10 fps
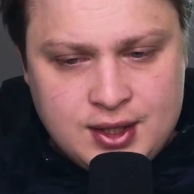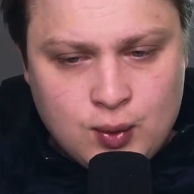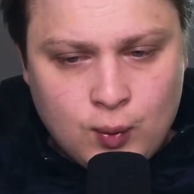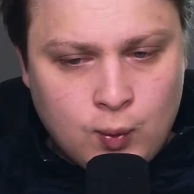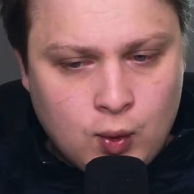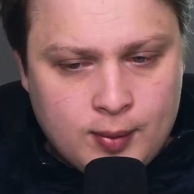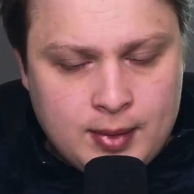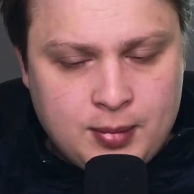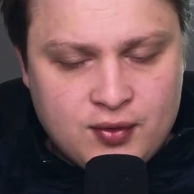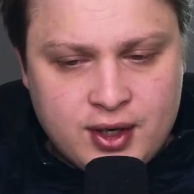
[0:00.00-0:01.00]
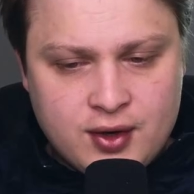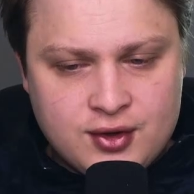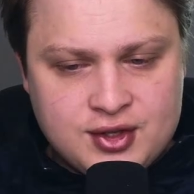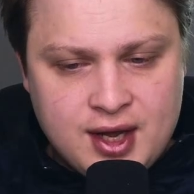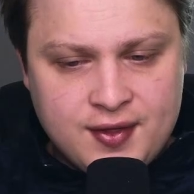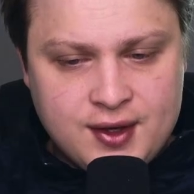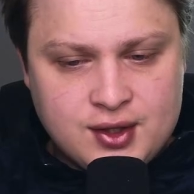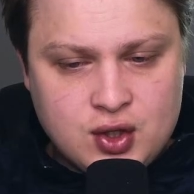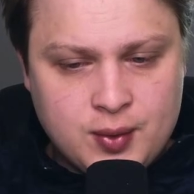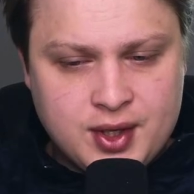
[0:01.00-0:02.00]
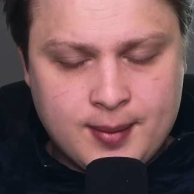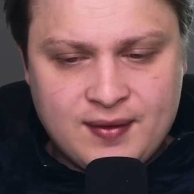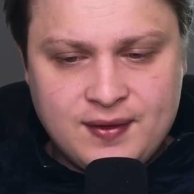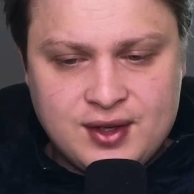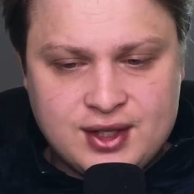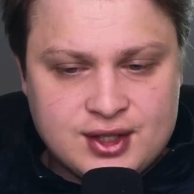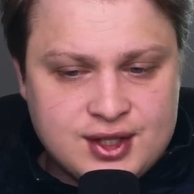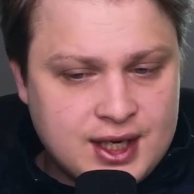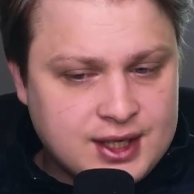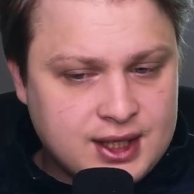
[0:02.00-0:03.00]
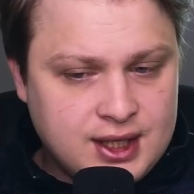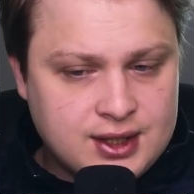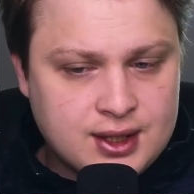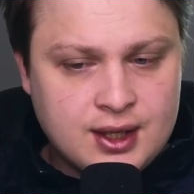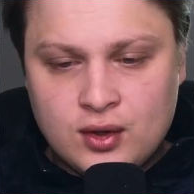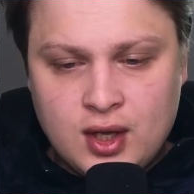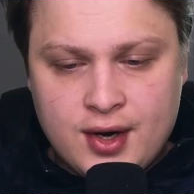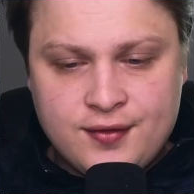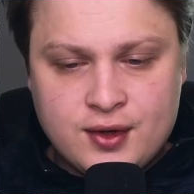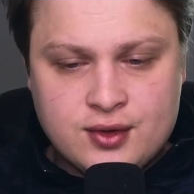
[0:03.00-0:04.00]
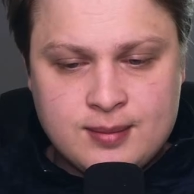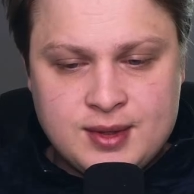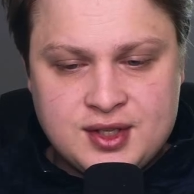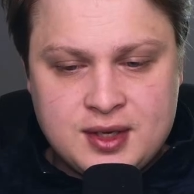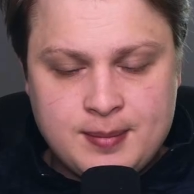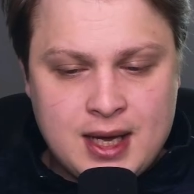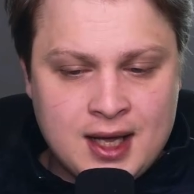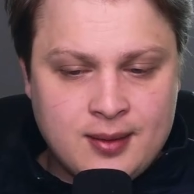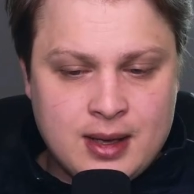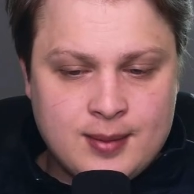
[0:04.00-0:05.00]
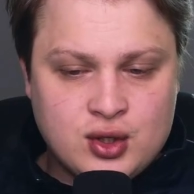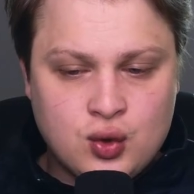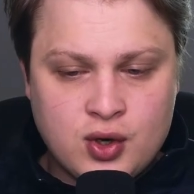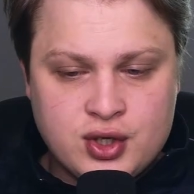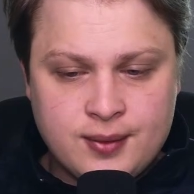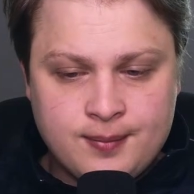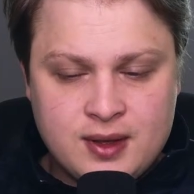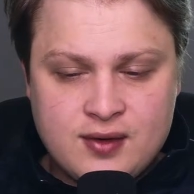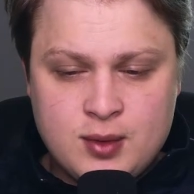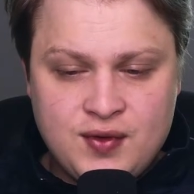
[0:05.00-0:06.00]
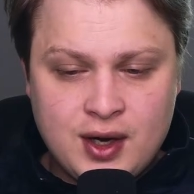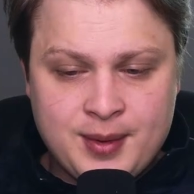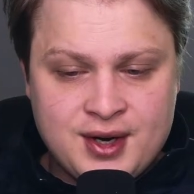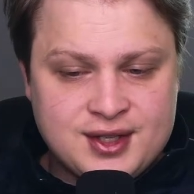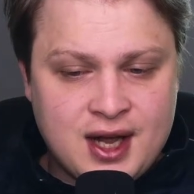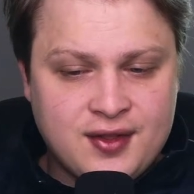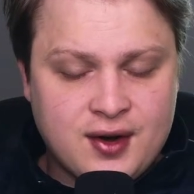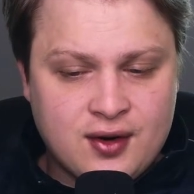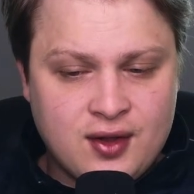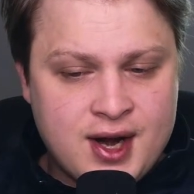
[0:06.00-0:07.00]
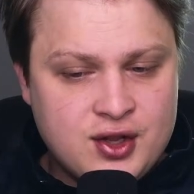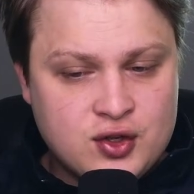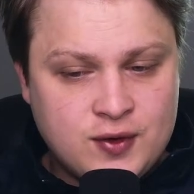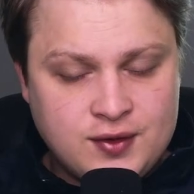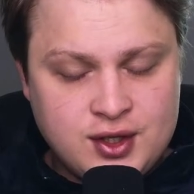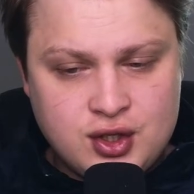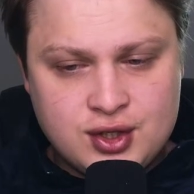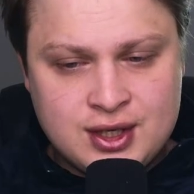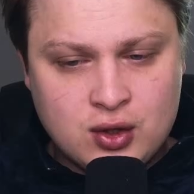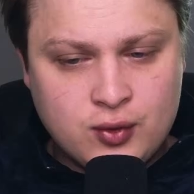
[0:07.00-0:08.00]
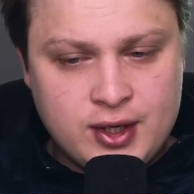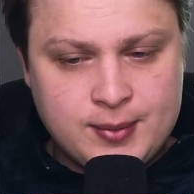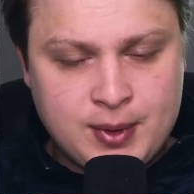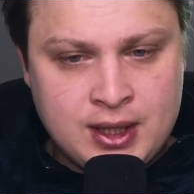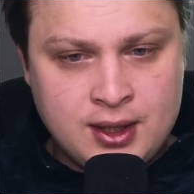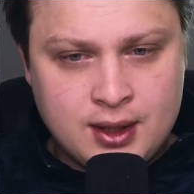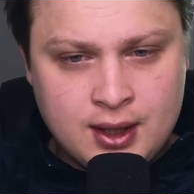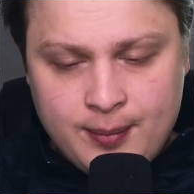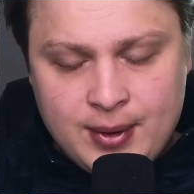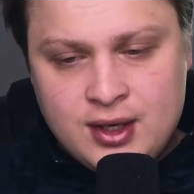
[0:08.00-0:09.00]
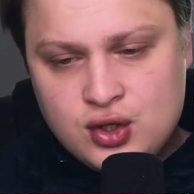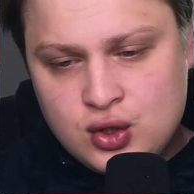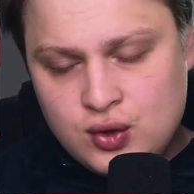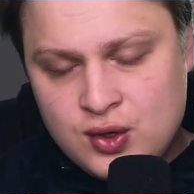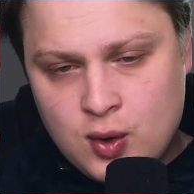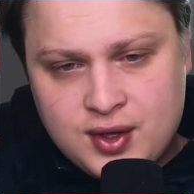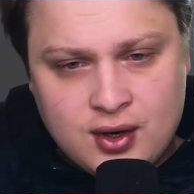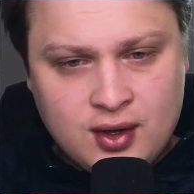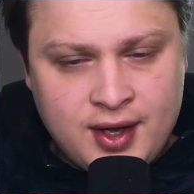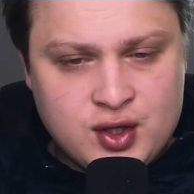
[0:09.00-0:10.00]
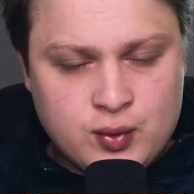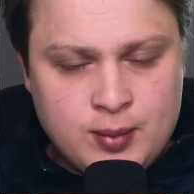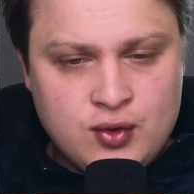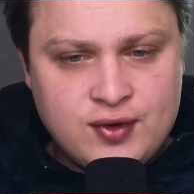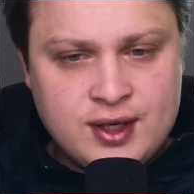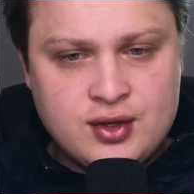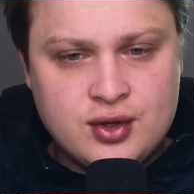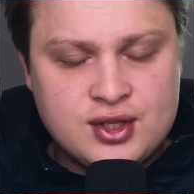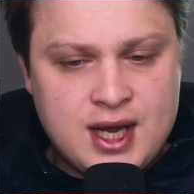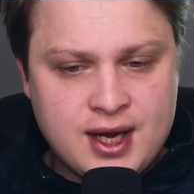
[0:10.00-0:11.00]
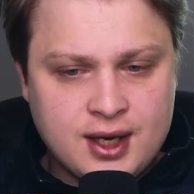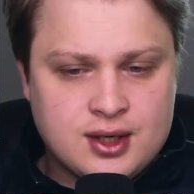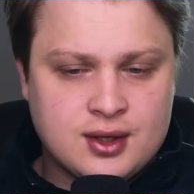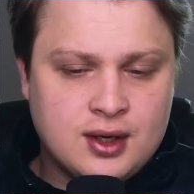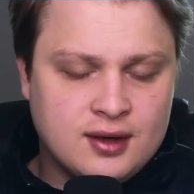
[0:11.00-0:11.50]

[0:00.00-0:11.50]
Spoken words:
decent warm up over here in the southeast too. We're talking about 50s and 60s for a lot of folks in Mississippi, Alabama, Georgia, even moving up into South Carolina. Those 50s just now creeping up into North Carolina as we move into the 2nd